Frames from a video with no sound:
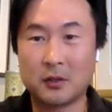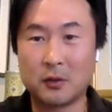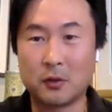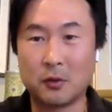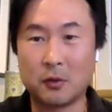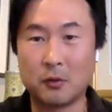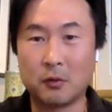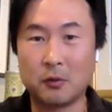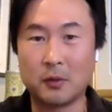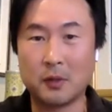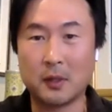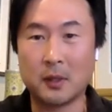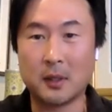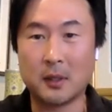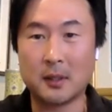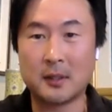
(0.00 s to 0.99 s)
So
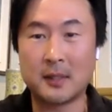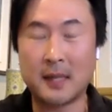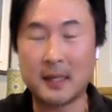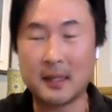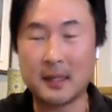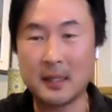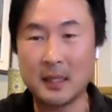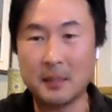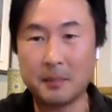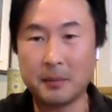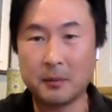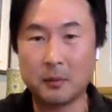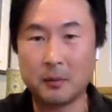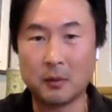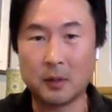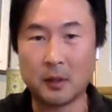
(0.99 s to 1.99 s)
Sandeep,
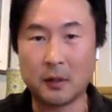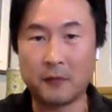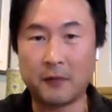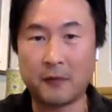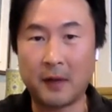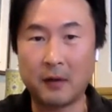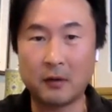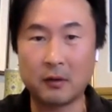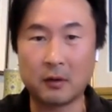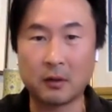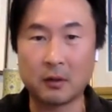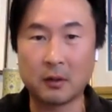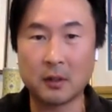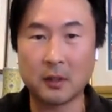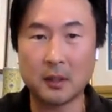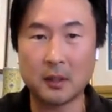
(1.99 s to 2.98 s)
the
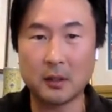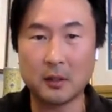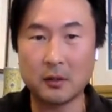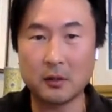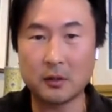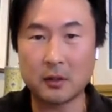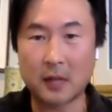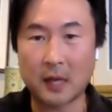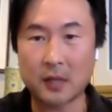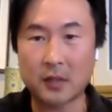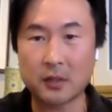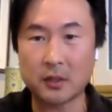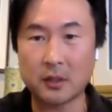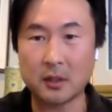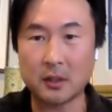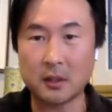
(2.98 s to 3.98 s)
founder, he used to
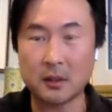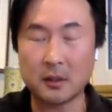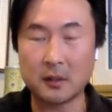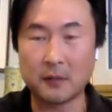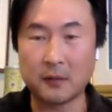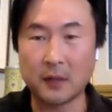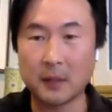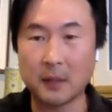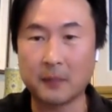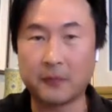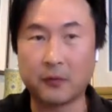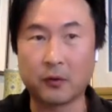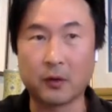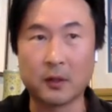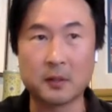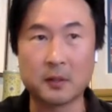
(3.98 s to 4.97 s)
actually develop
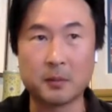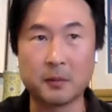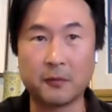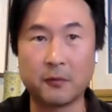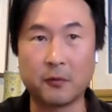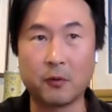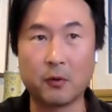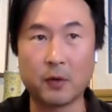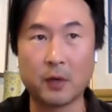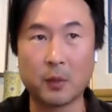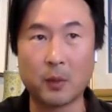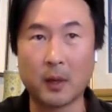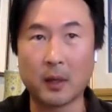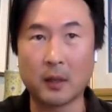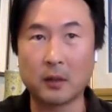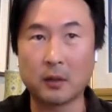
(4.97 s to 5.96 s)
for us before he
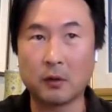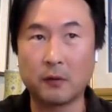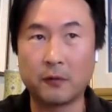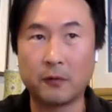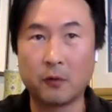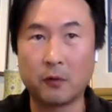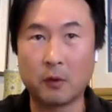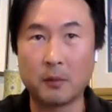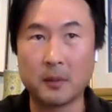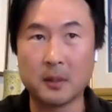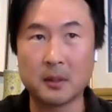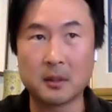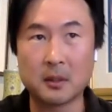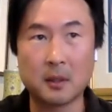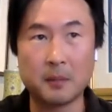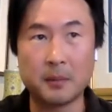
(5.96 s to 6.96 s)
went up to go form
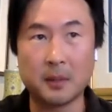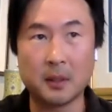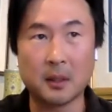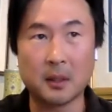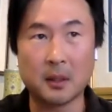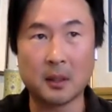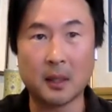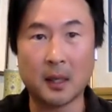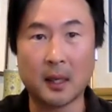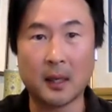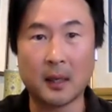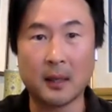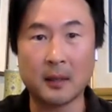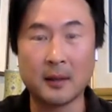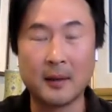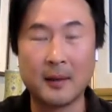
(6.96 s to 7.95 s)
his company.
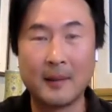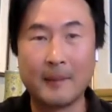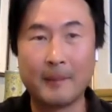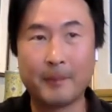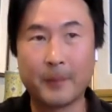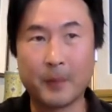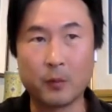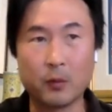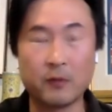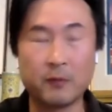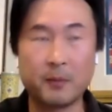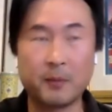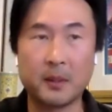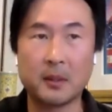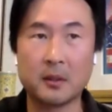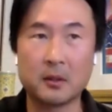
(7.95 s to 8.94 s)
And we've
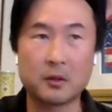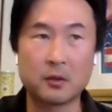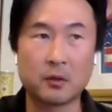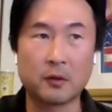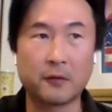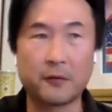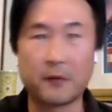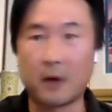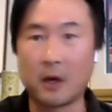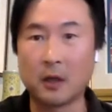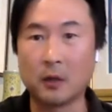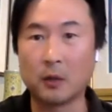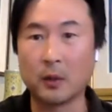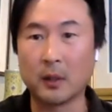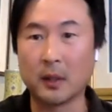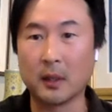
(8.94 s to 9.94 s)
been sort of
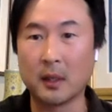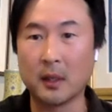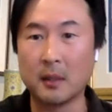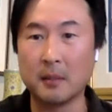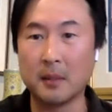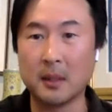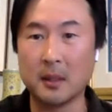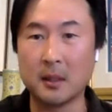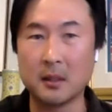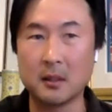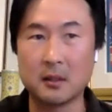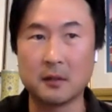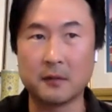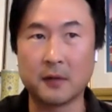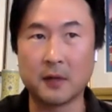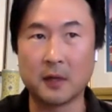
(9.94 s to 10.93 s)
following him and his
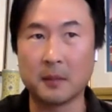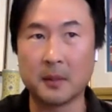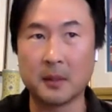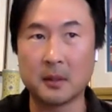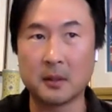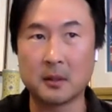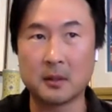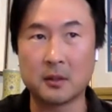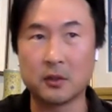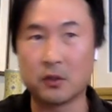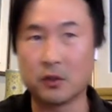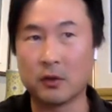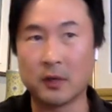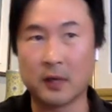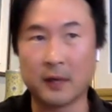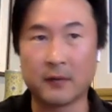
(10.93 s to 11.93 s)
development
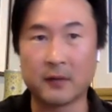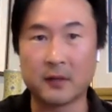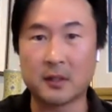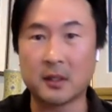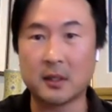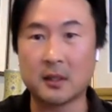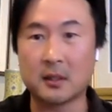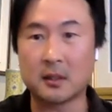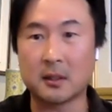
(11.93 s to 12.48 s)
journey ever since.